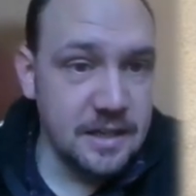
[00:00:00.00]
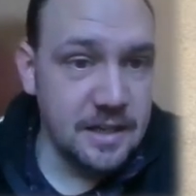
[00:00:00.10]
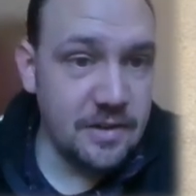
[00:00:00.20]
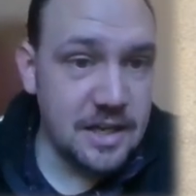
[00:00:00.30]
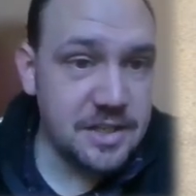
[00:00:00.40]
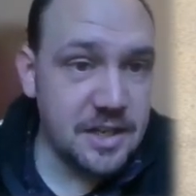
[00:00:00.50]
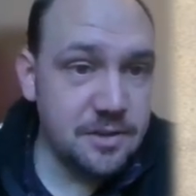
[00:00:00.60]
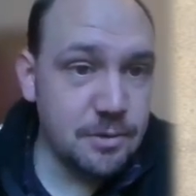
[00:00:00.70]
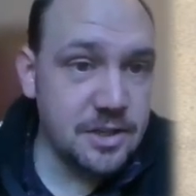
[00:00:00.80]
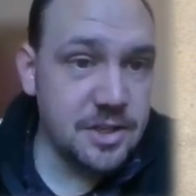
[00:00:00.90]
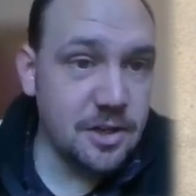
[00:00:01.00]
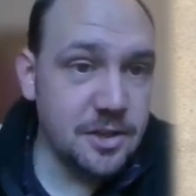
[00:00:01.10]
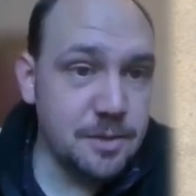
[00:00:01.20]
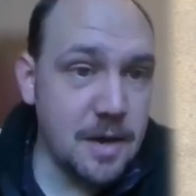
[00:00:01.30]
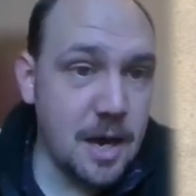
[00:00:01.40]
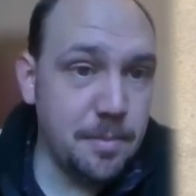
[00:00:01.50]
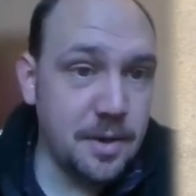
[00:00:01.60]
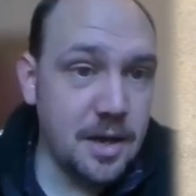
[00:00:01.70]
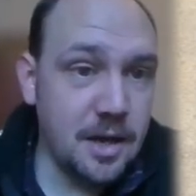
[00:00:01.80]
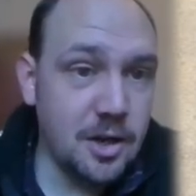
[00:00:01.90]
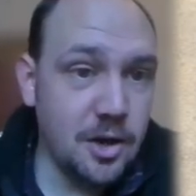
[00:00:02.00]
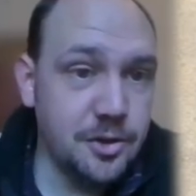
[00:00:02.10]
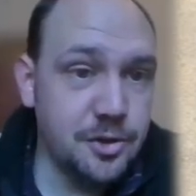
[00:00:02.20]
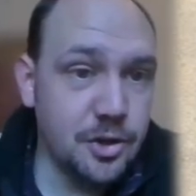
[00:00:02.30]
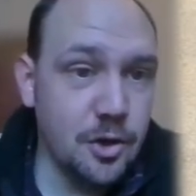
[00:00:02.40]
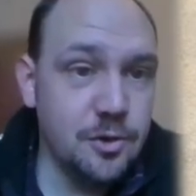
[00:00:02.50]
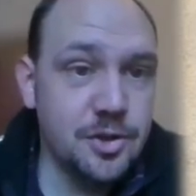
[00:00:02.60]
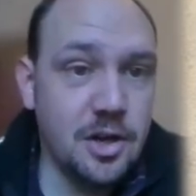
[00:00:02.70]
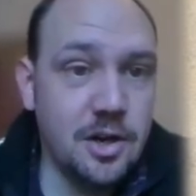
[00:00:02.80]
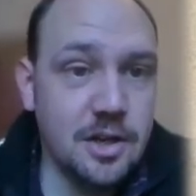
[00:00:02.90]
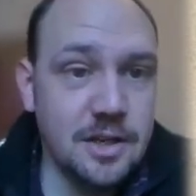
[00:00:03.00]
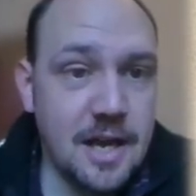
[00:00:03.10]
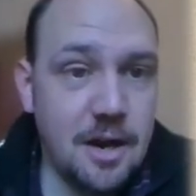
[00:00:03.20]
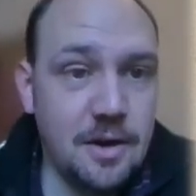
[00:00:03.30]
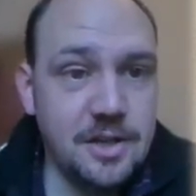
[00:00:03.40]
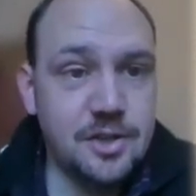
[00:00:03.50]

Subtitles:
Nevertheless, as we can see on this map, Gardiner's dragoons are now